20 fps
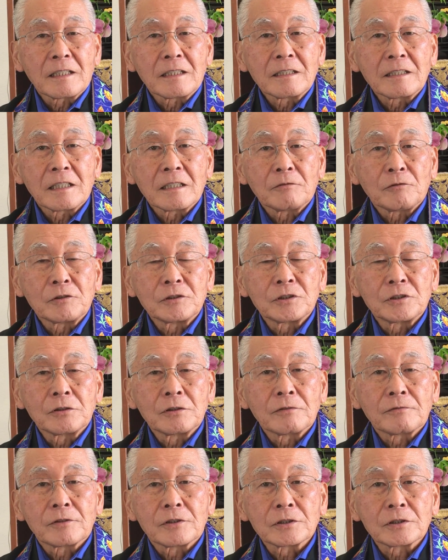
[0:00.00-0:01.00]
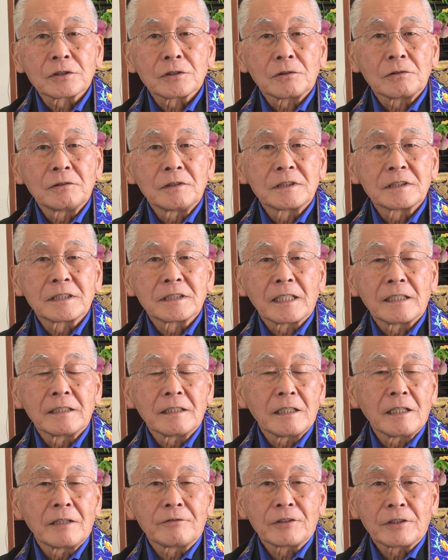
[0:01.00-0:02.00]
thing that was universal is
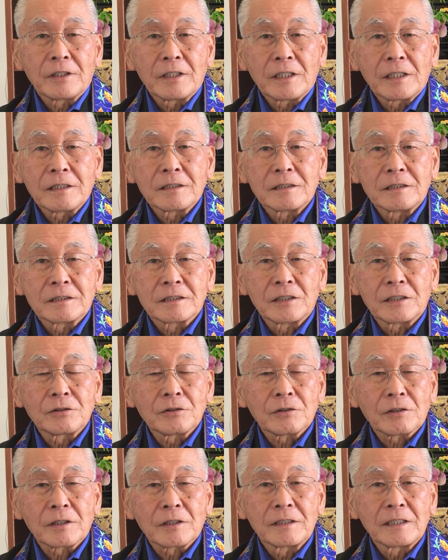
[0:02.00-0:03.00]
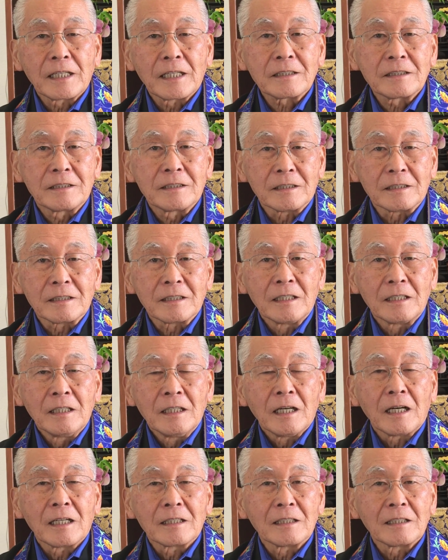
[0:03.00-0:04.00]
that everything is interconnected,
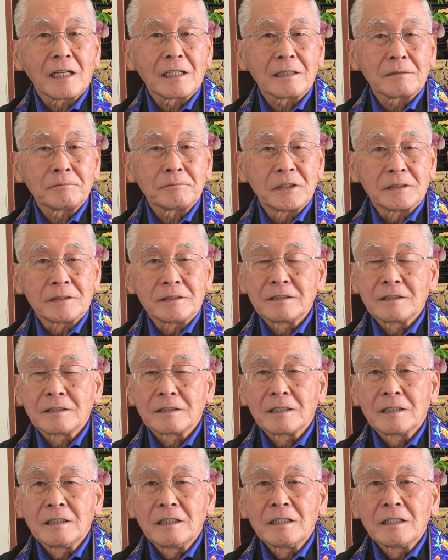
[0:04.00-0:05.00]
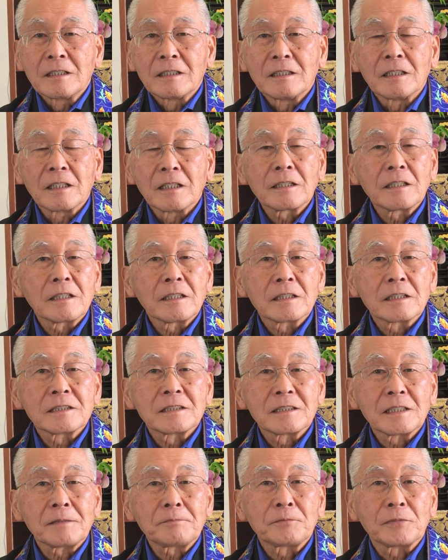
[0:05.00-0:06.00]
anatman. Nothing
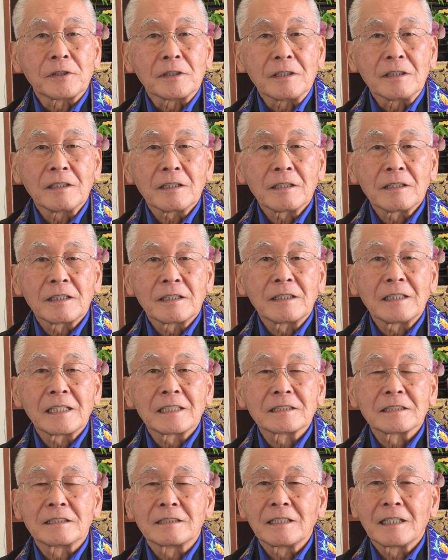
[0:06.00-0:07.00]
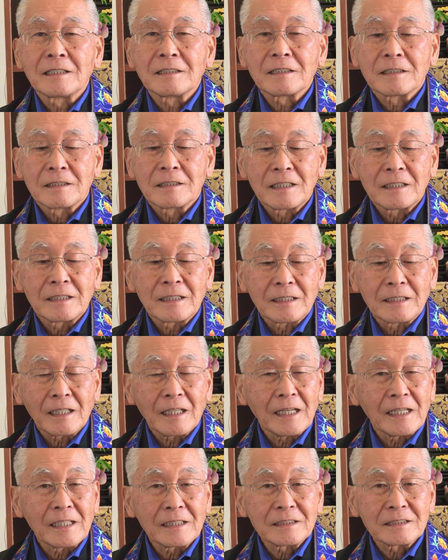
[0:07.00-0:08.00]
is separate. Nothing has an entity that
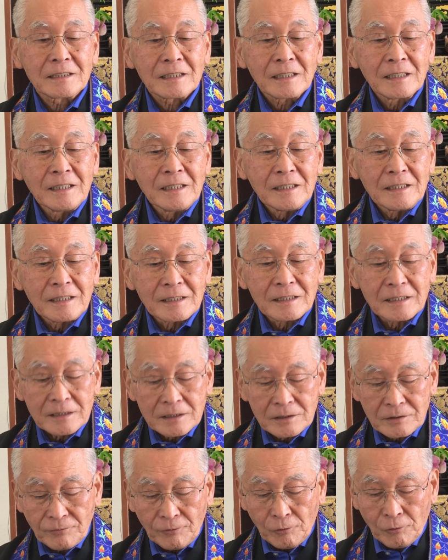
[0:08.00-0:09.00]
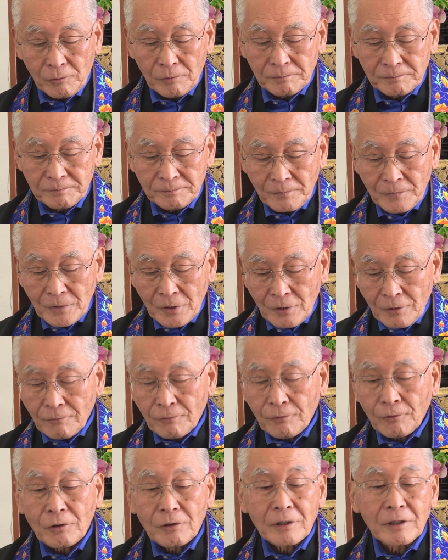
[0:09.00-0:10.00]
lasts in its form
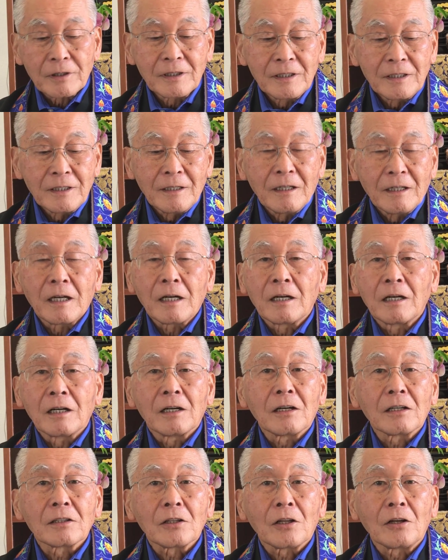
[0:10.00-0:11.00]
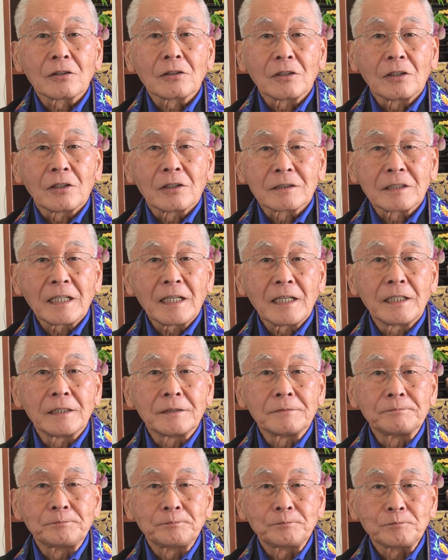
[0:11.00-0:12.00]
for uh, a long, long
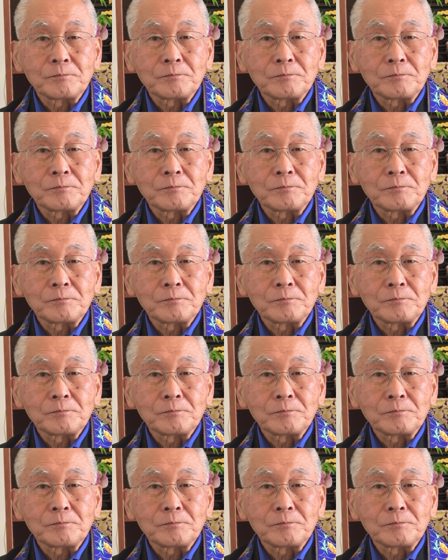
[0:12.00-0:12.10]
time.